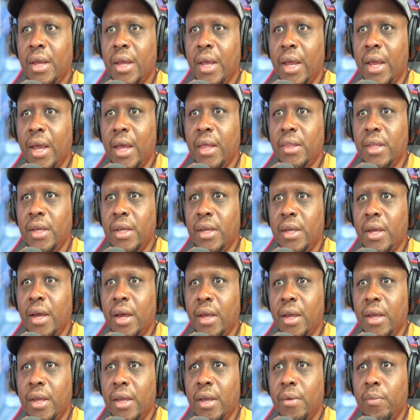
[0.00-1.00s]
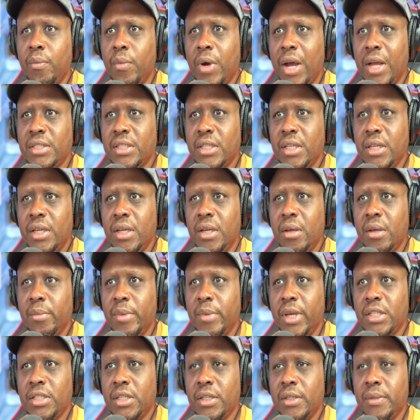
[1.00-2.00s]
and the NYC
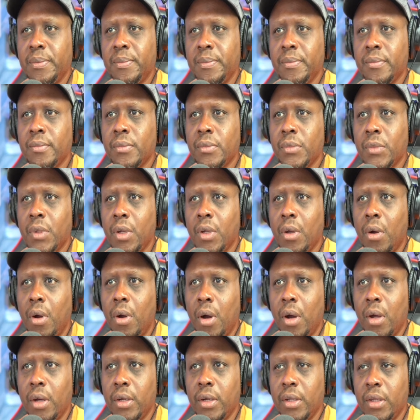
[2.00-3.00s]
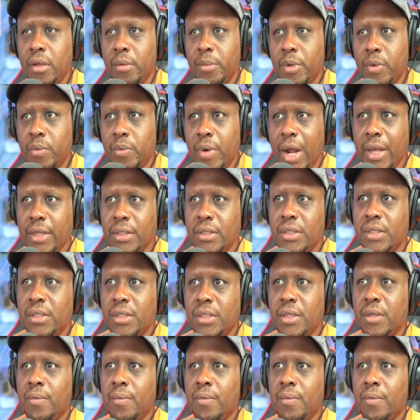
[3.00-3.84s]
Commission on Human Rights.